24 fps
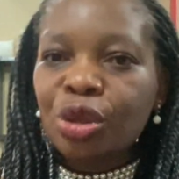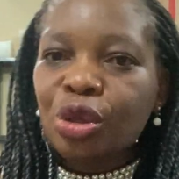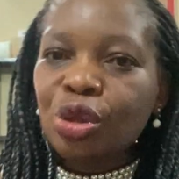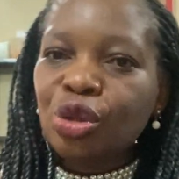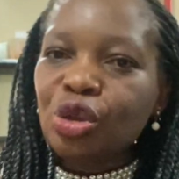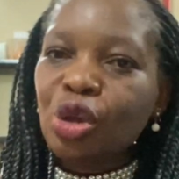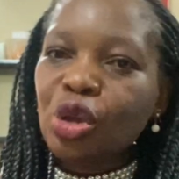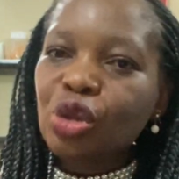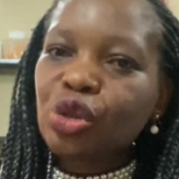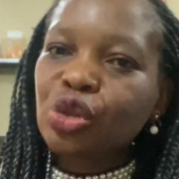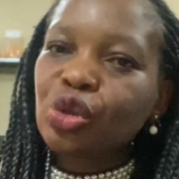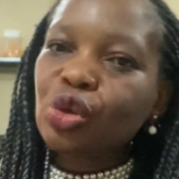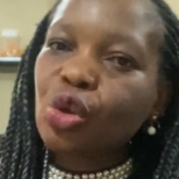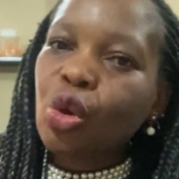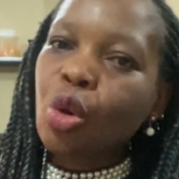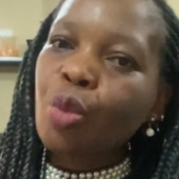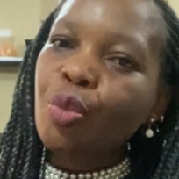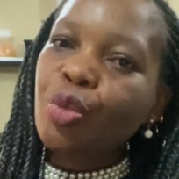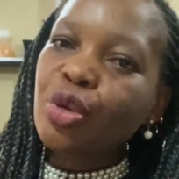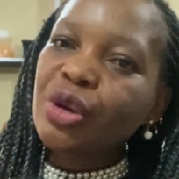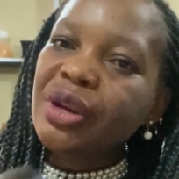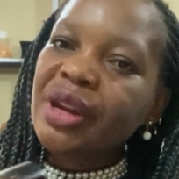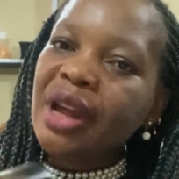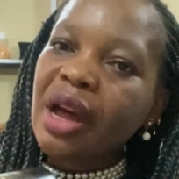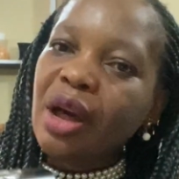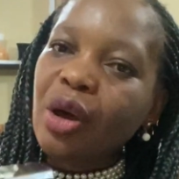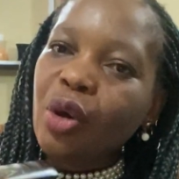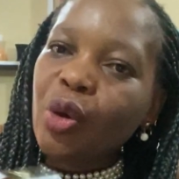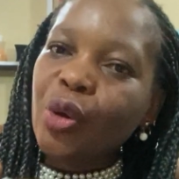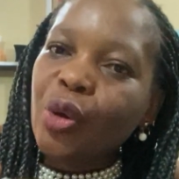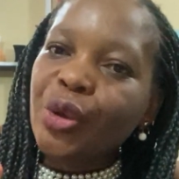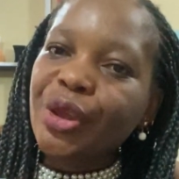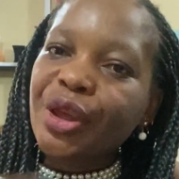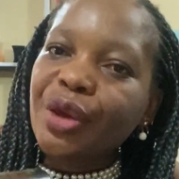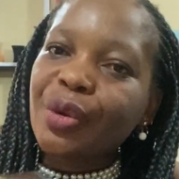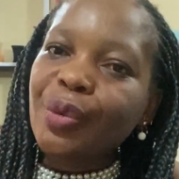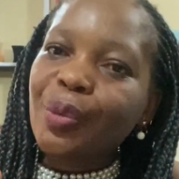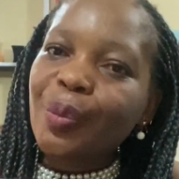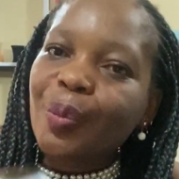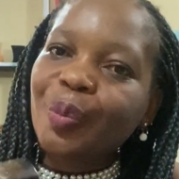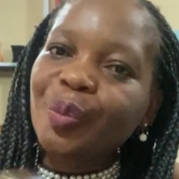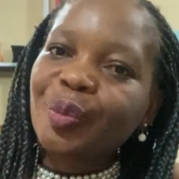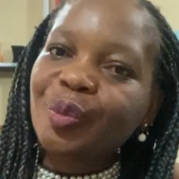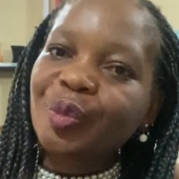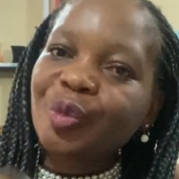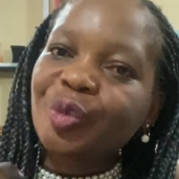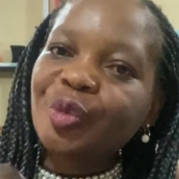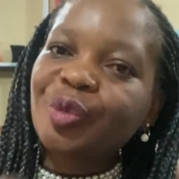just open that oil.
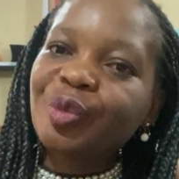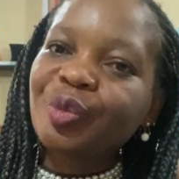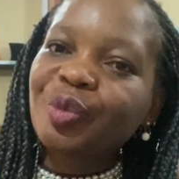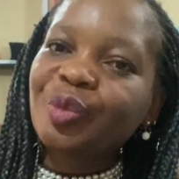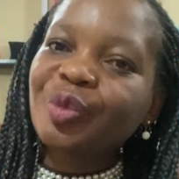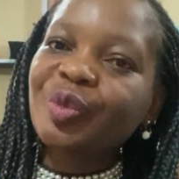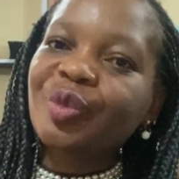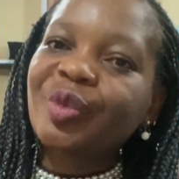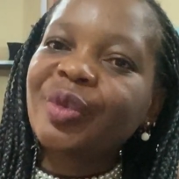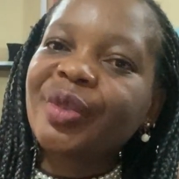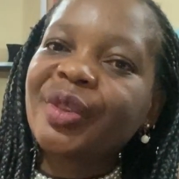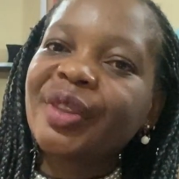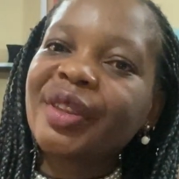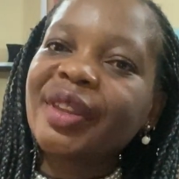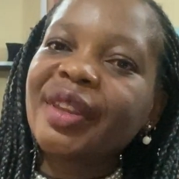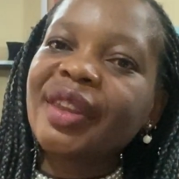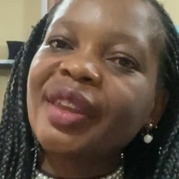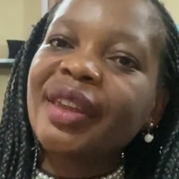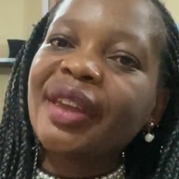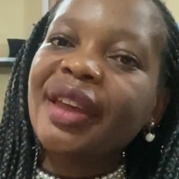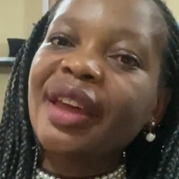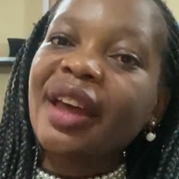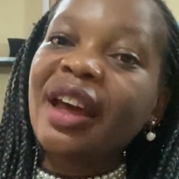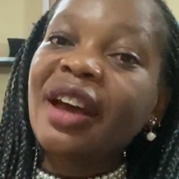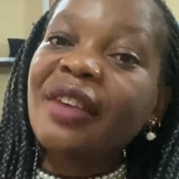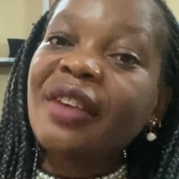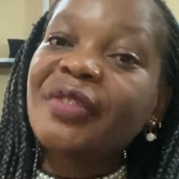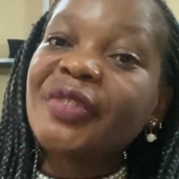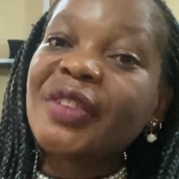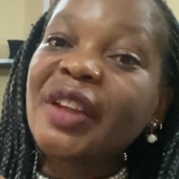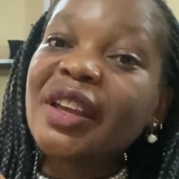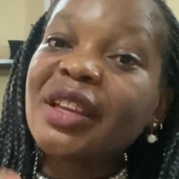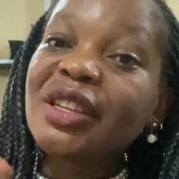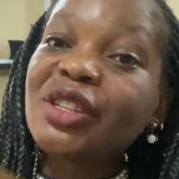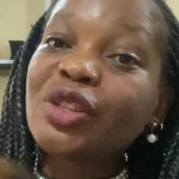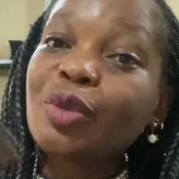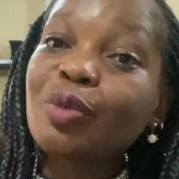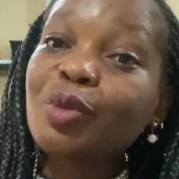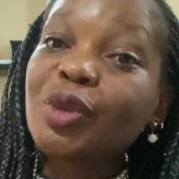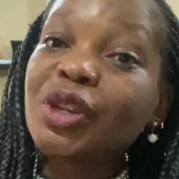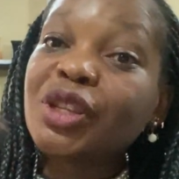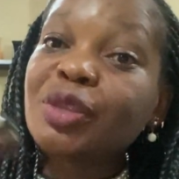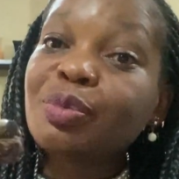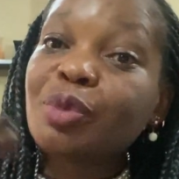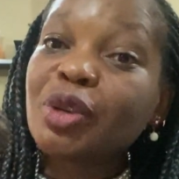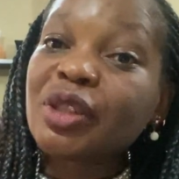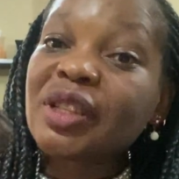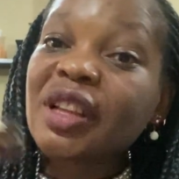After
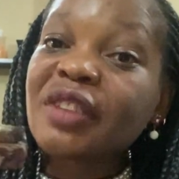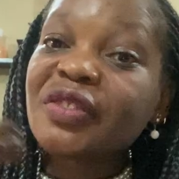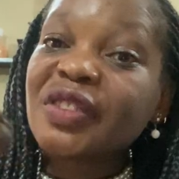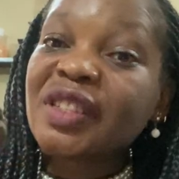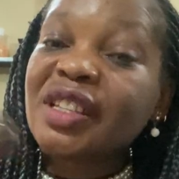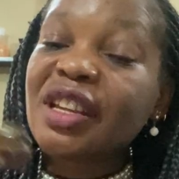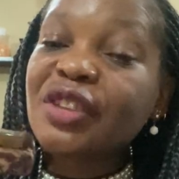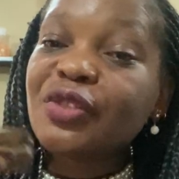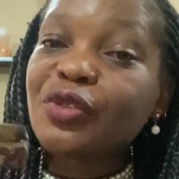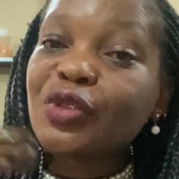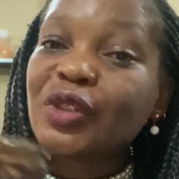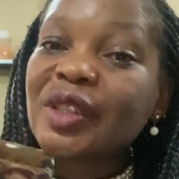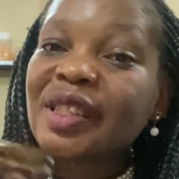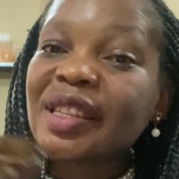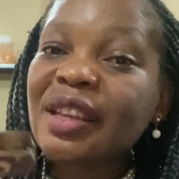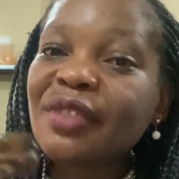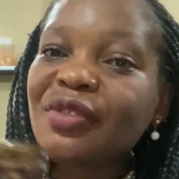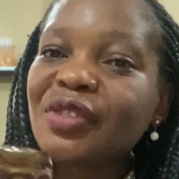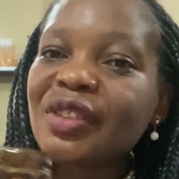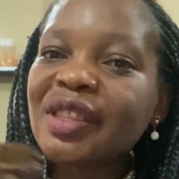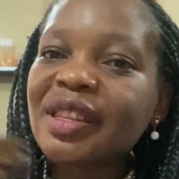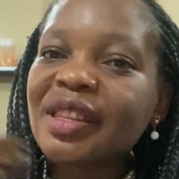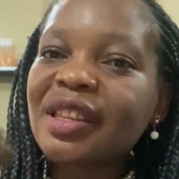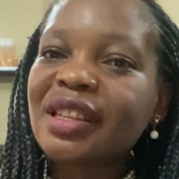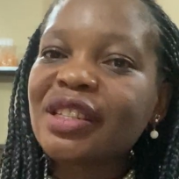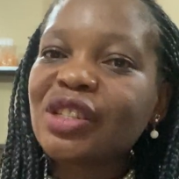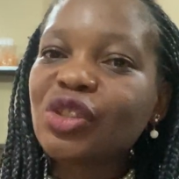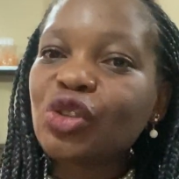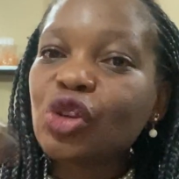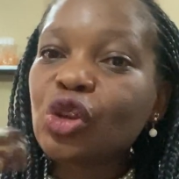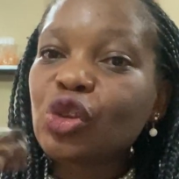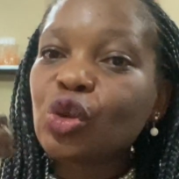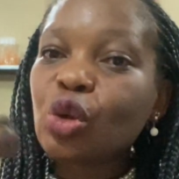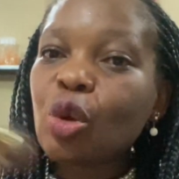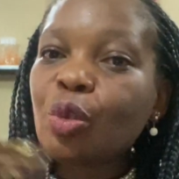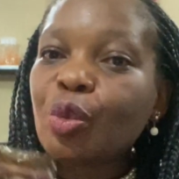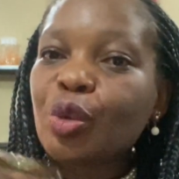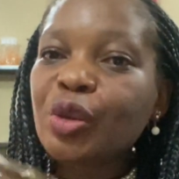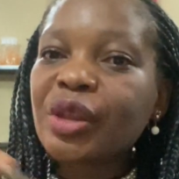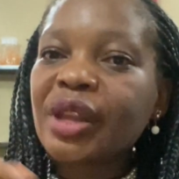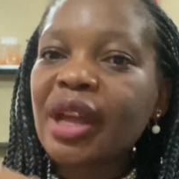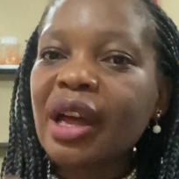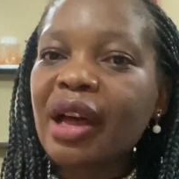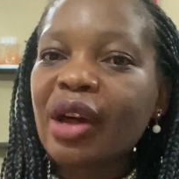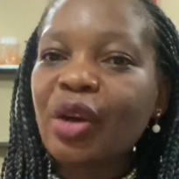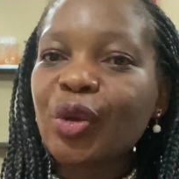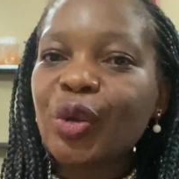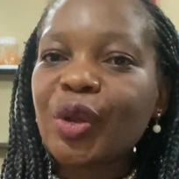it must have stayed for 7 days, just open
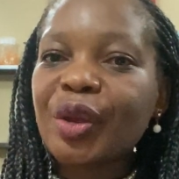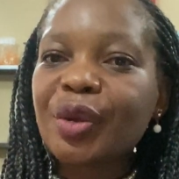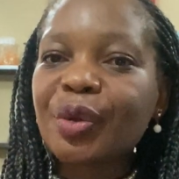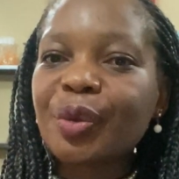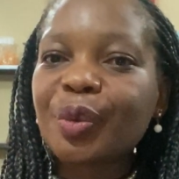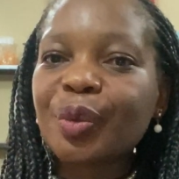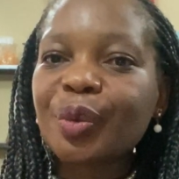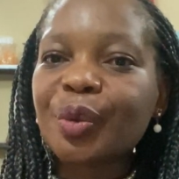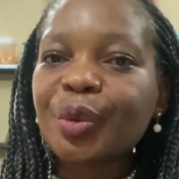that oil.